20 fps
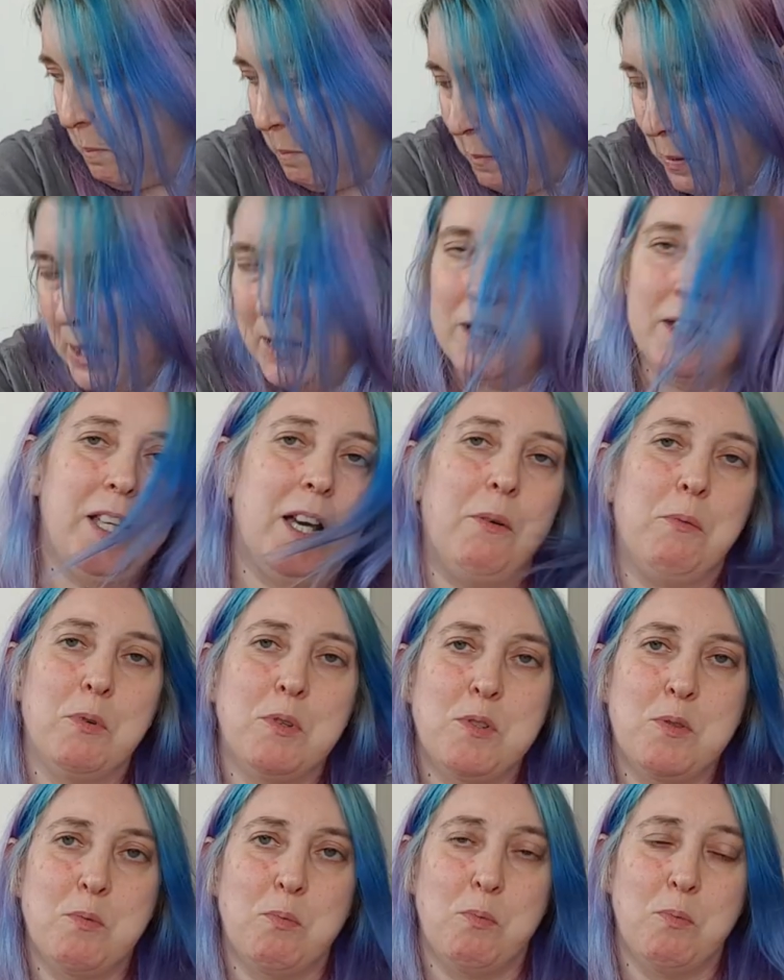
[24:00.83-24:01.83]
But that
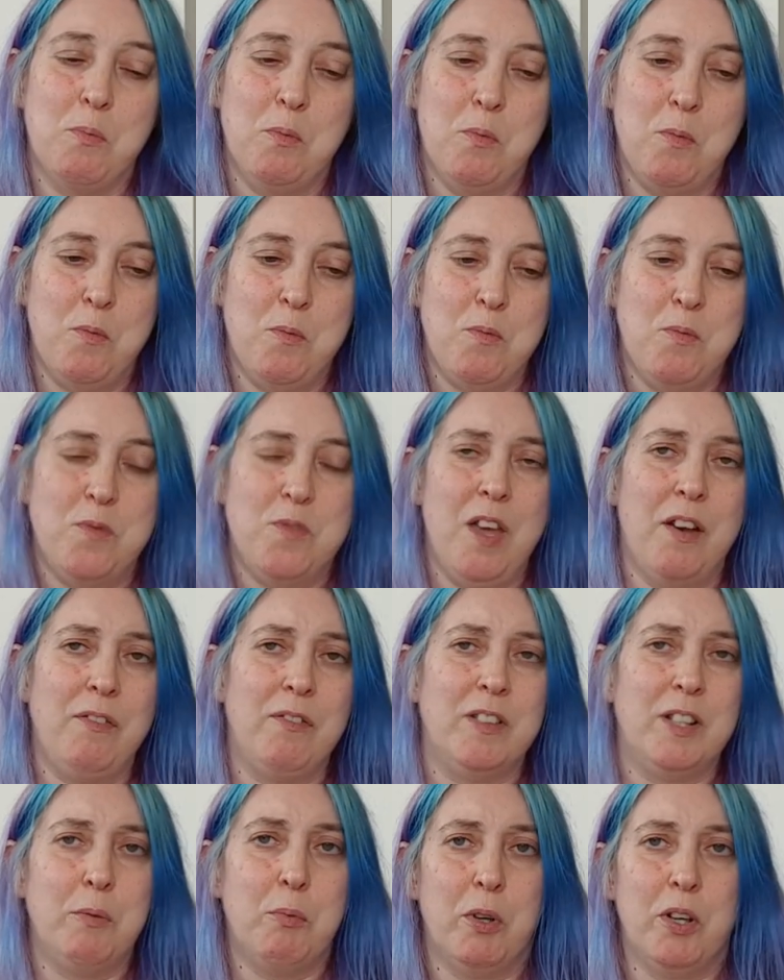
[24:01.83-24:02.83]
was
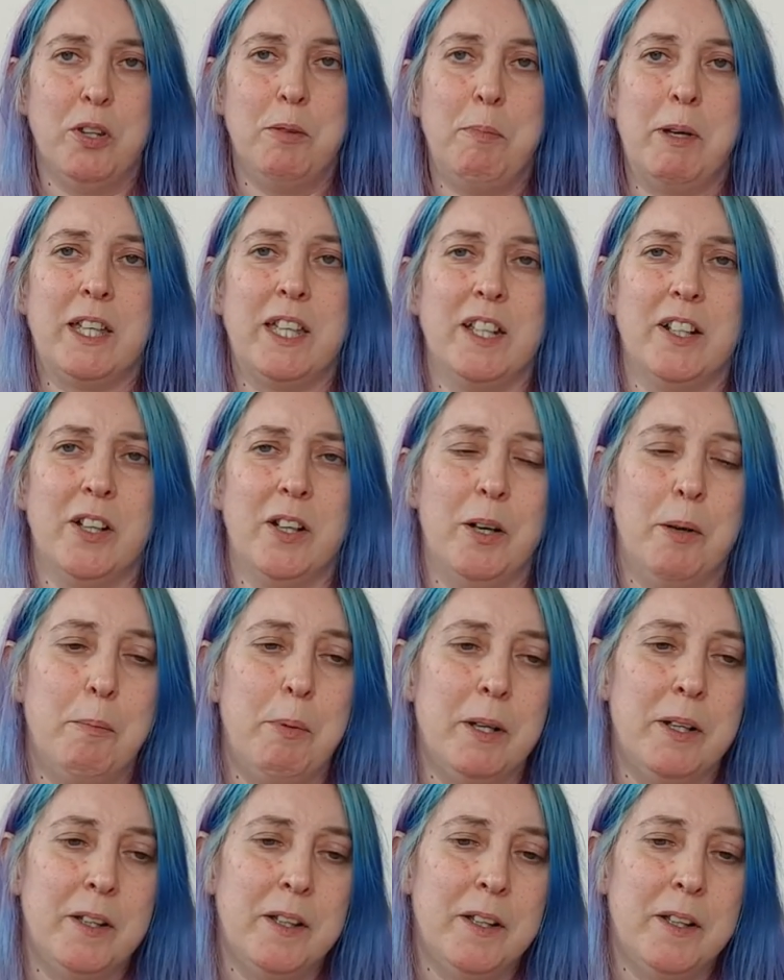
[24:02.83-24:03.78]
definitely worth picking up.